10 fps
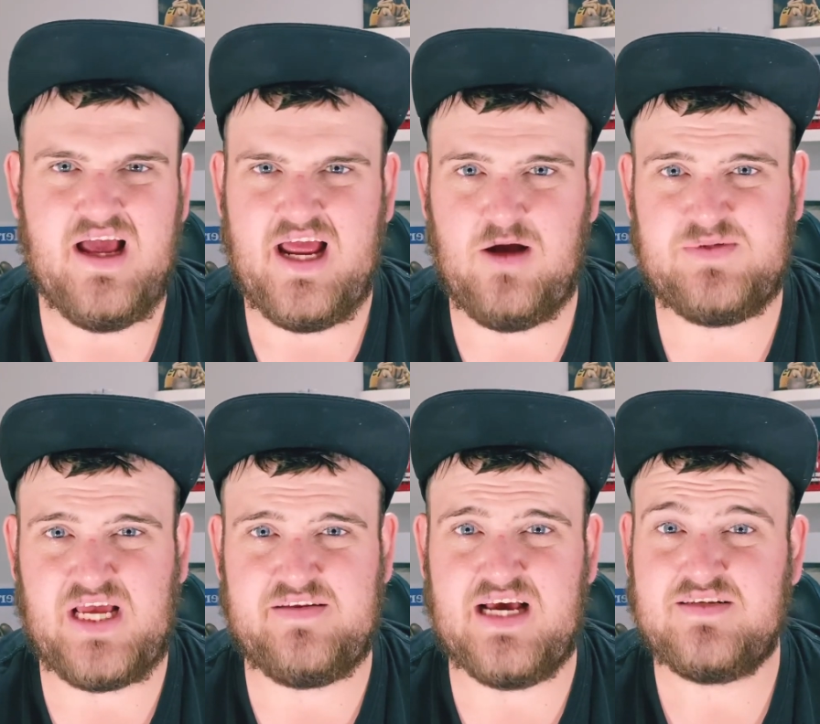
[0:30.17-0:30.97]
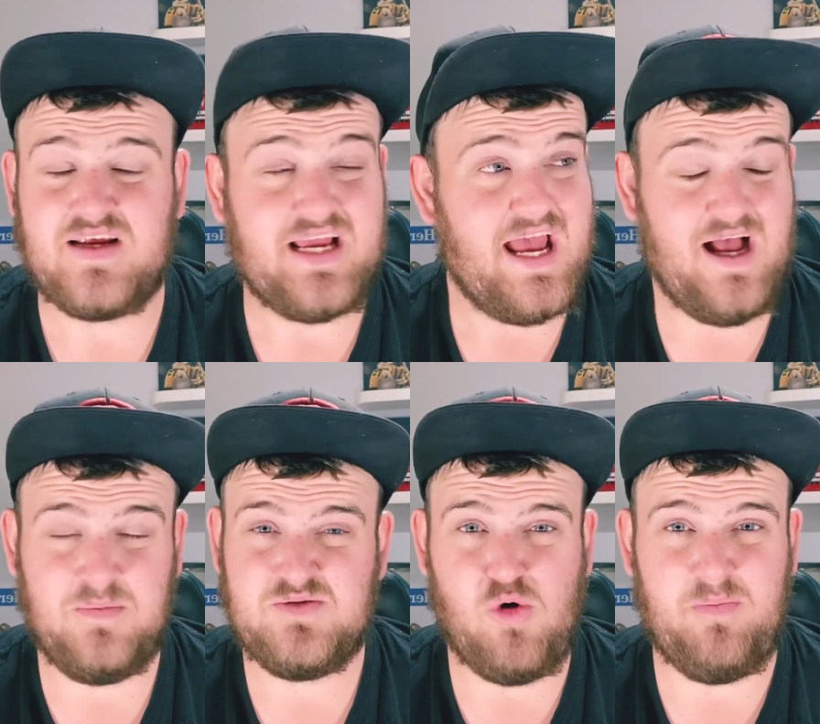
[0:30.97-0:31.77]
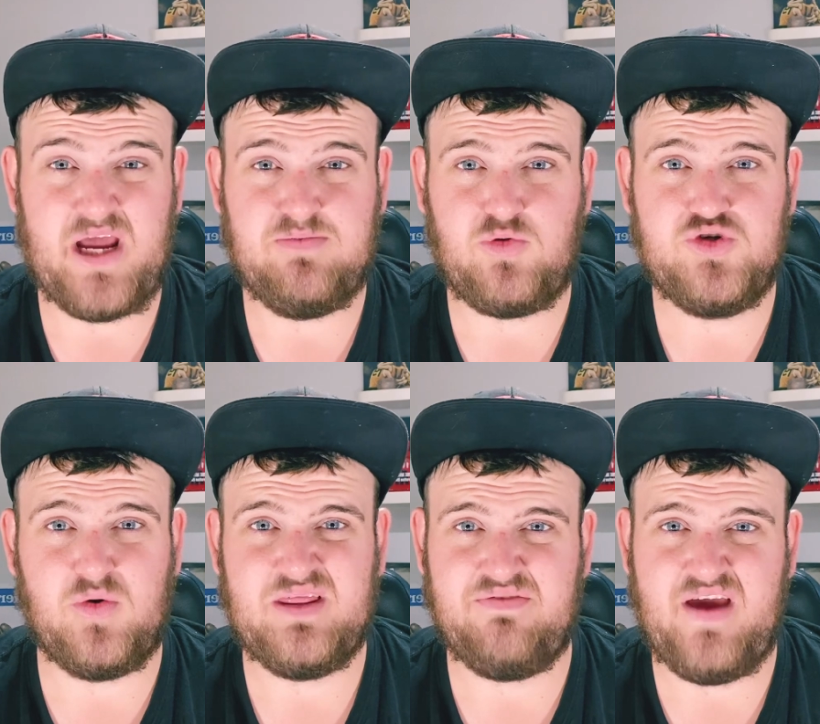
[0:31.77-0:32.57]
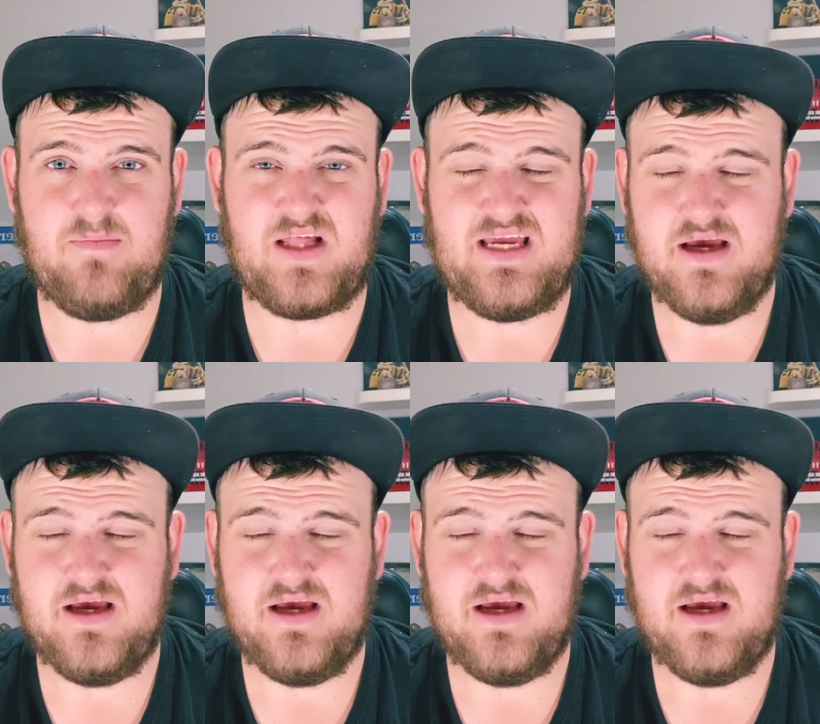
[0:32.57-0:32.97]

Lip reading: Helps out dazzling. Helps more people join the family.